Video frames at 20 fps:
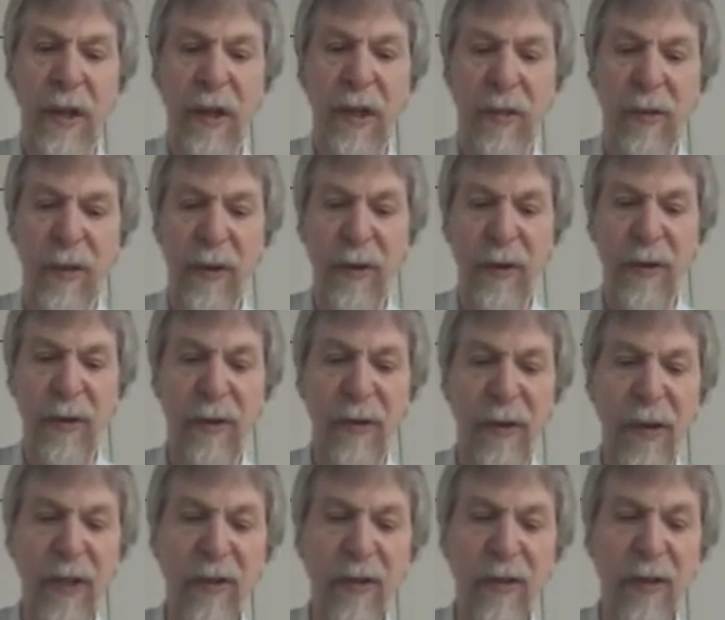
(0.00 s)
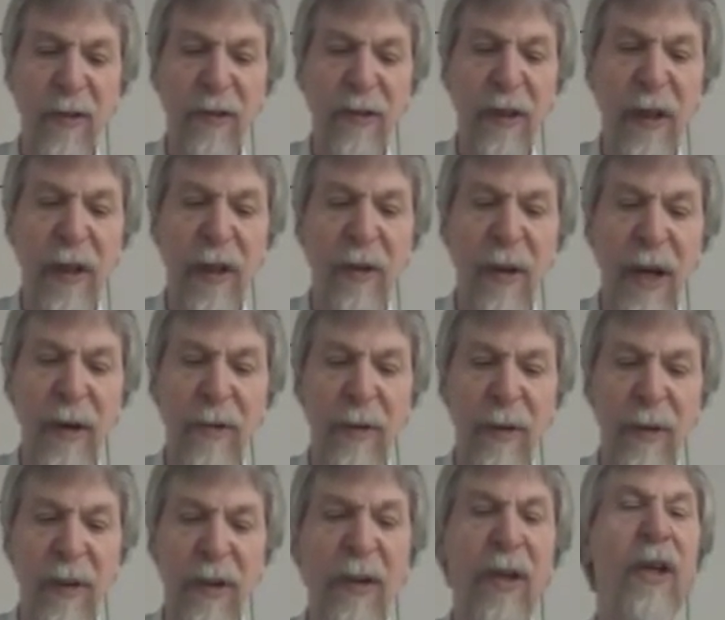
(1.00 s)
critical sections.
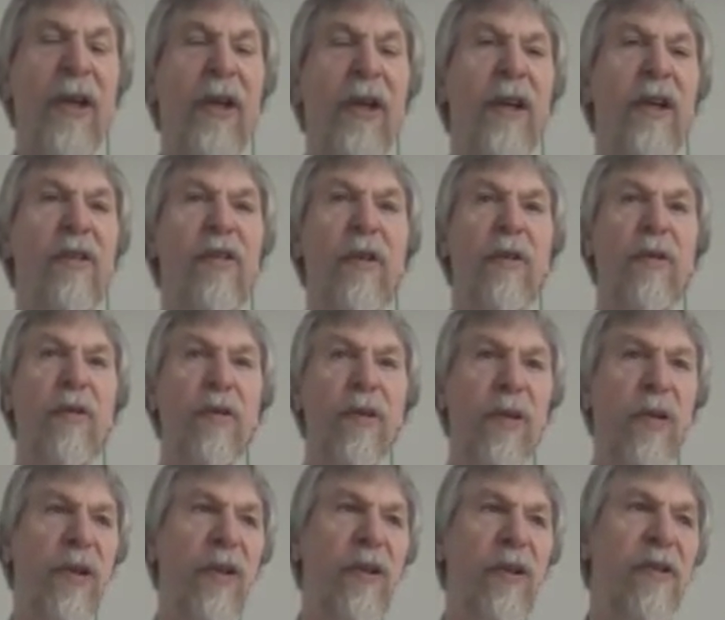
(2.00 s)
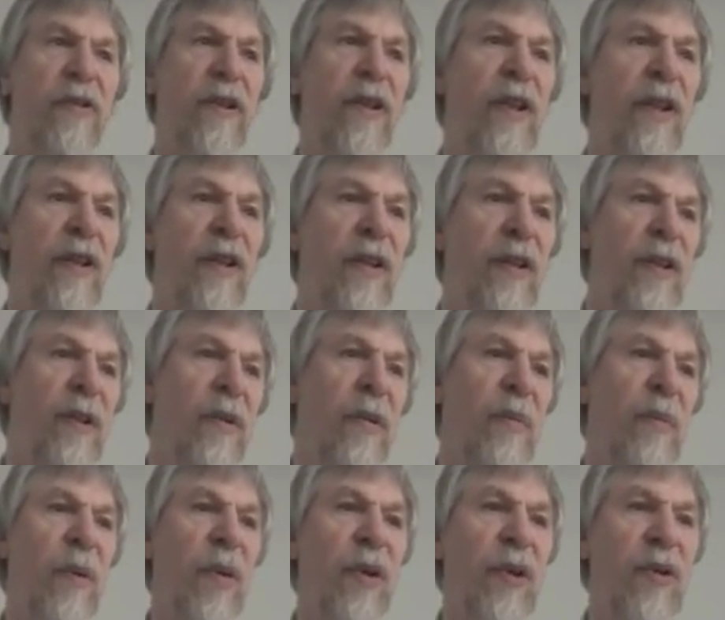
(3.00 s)
However, it's of course a little
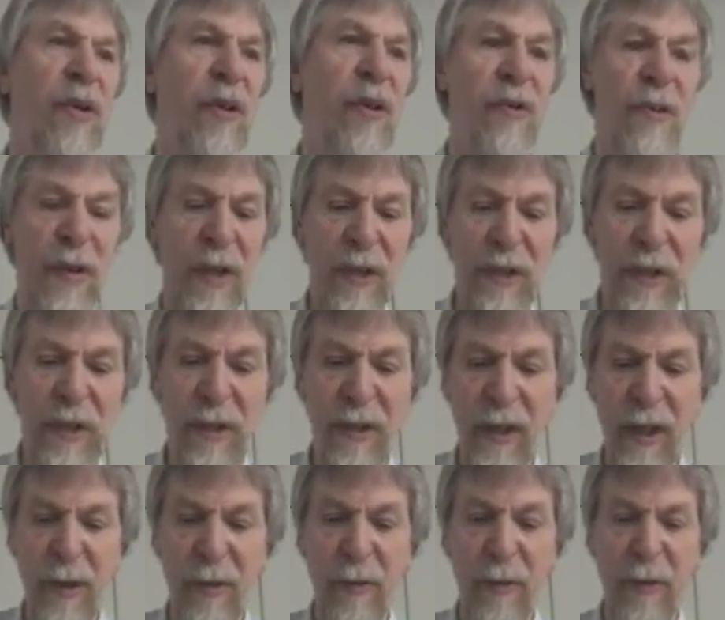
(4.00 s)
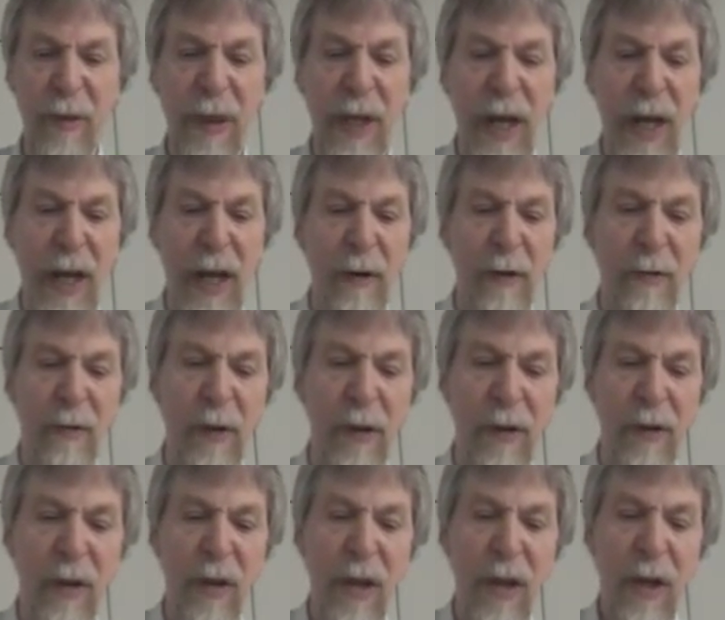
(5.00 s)
more convenient if we have
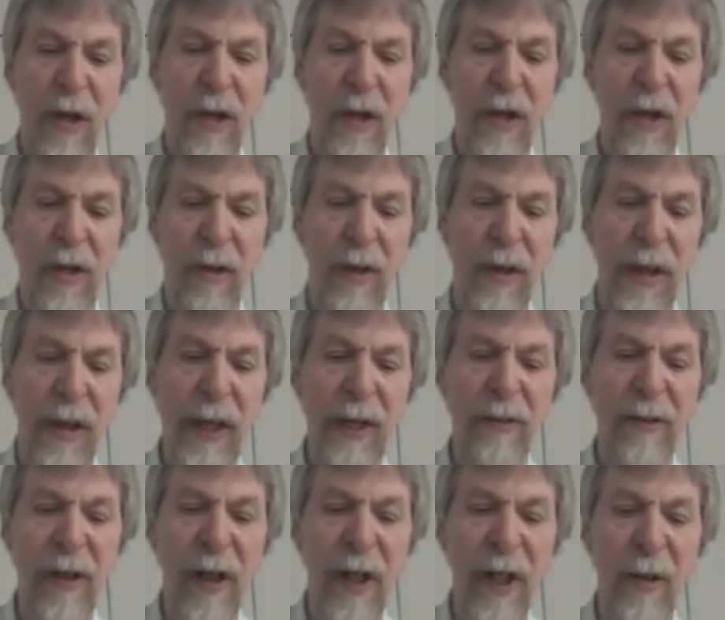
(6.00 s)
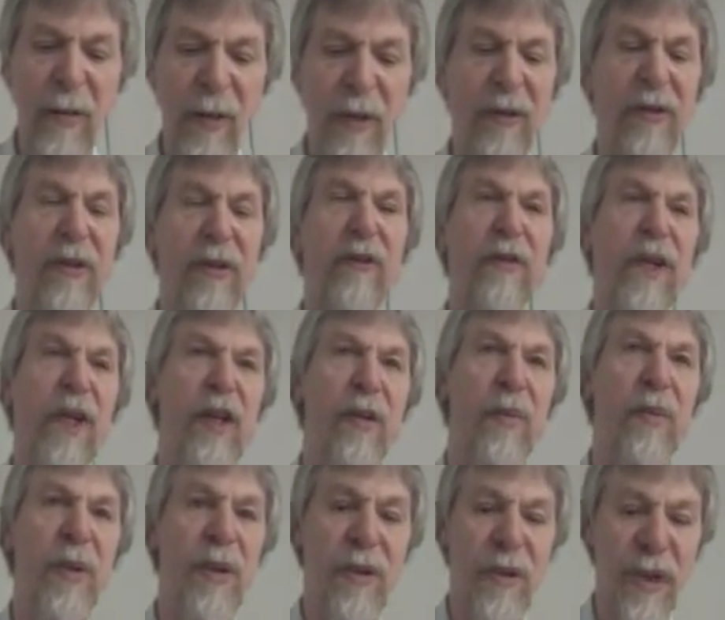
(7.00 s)
nice libraries
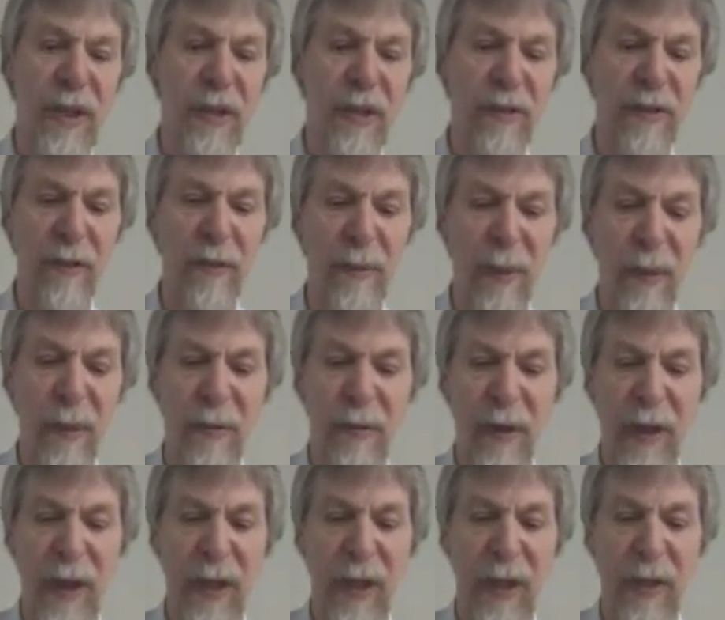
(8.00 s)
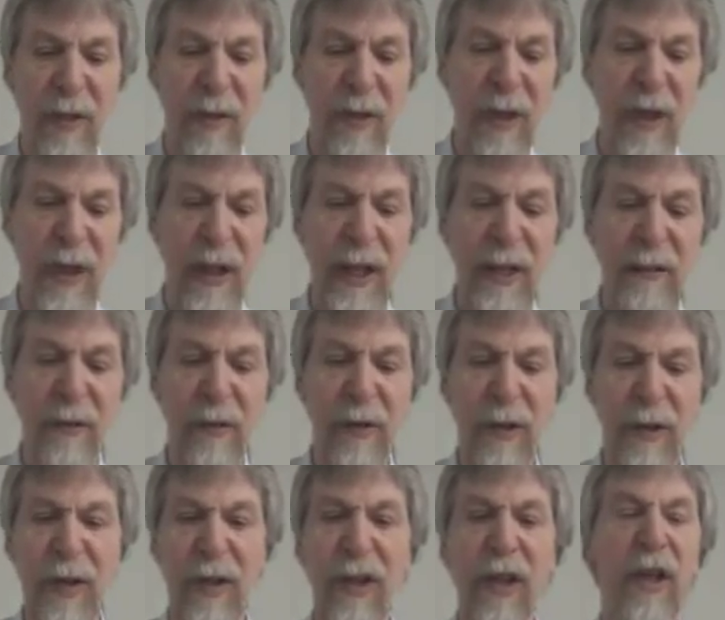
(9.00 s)
available that simplify our lives
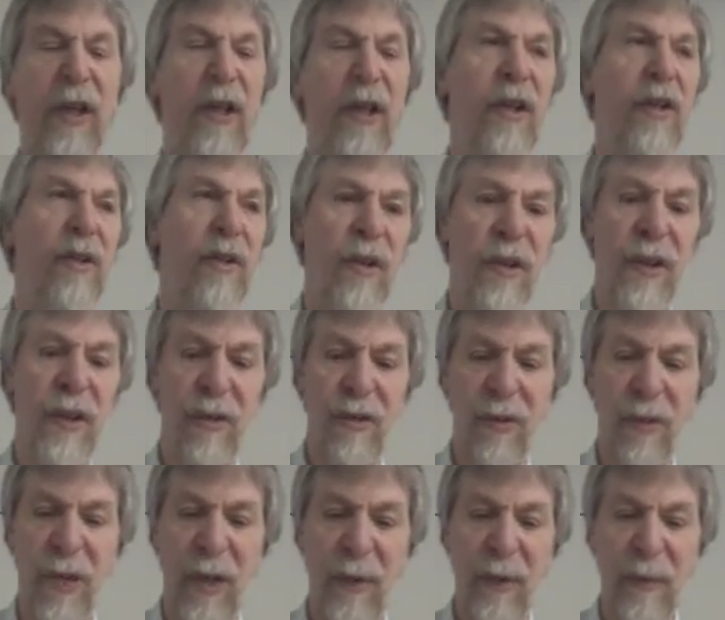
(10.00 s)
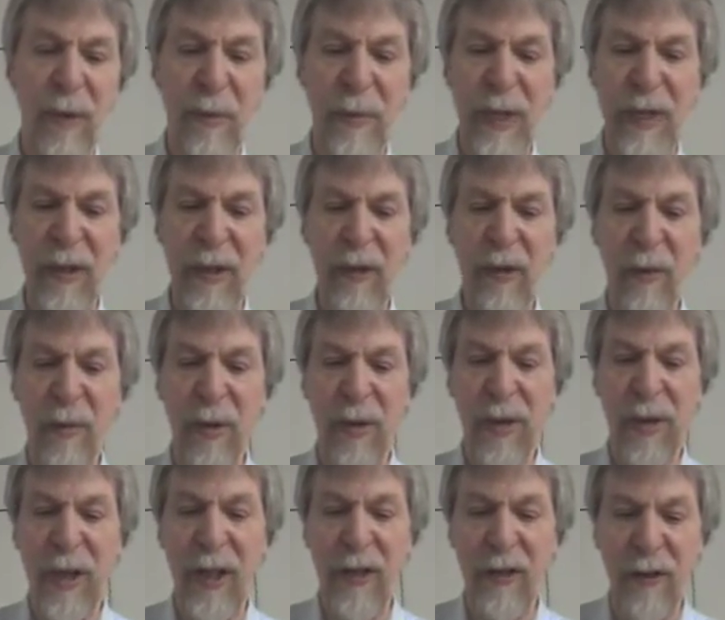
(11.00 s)
there in order to implement
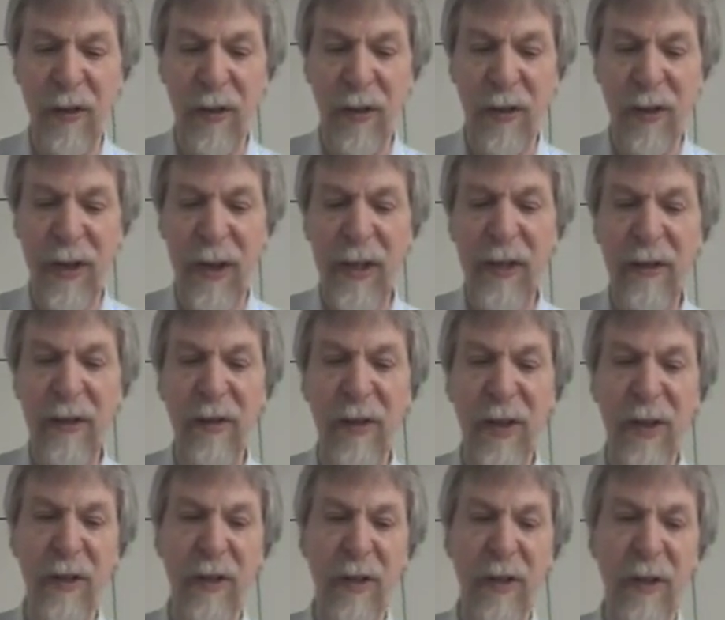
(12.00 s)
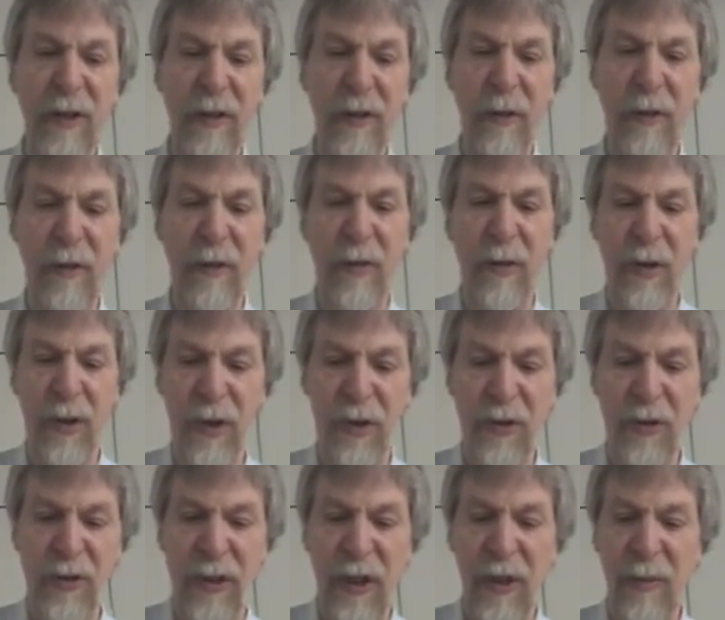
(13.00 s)
communication easily also
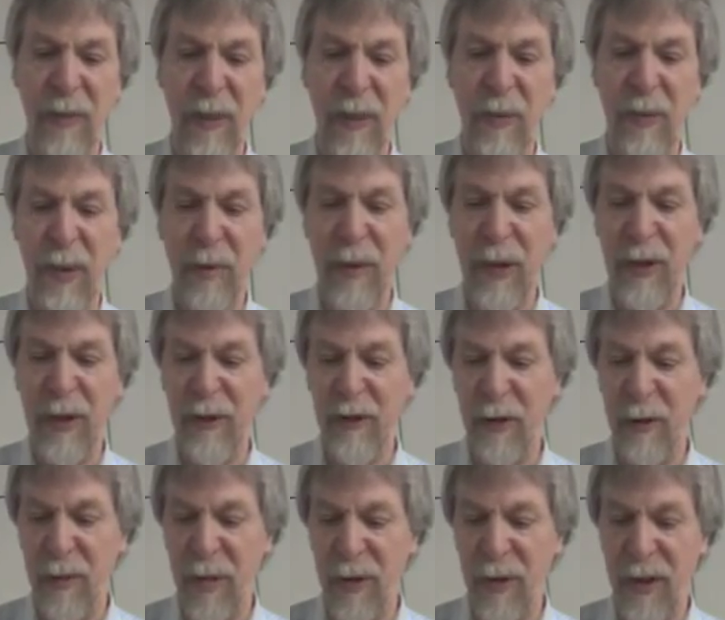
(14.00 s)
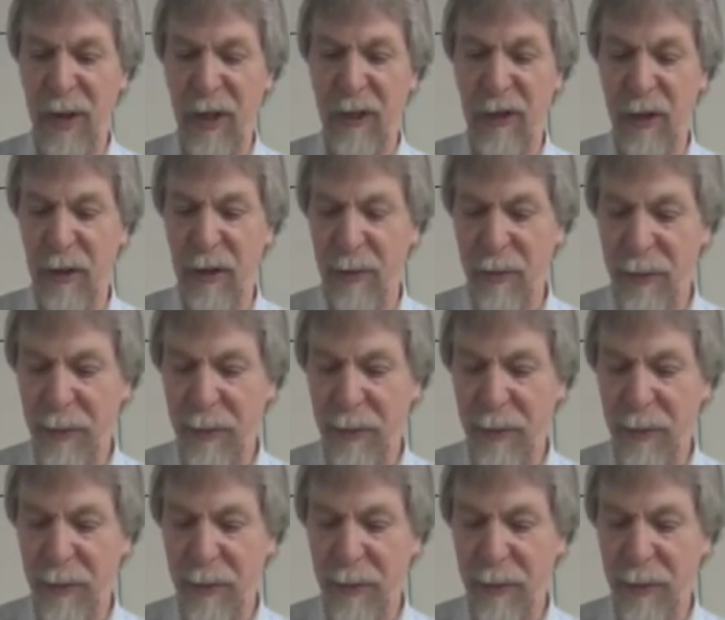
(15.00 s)
for shared memory-based communication.